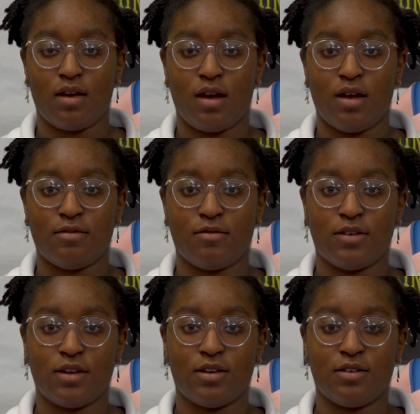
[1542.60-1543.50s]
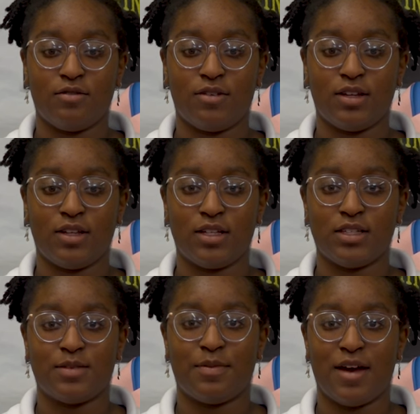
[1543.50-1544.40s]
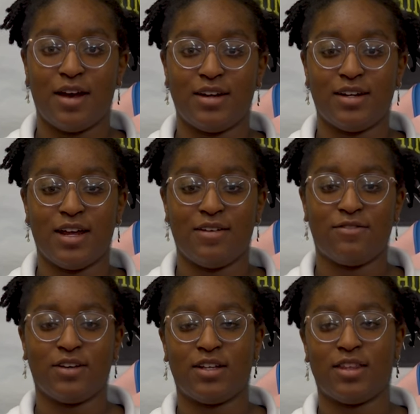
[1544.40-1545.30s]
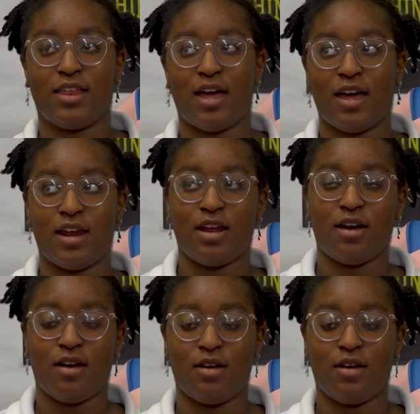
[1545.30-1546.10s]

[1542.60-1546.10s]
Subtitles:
I feel really inspired, and I feel that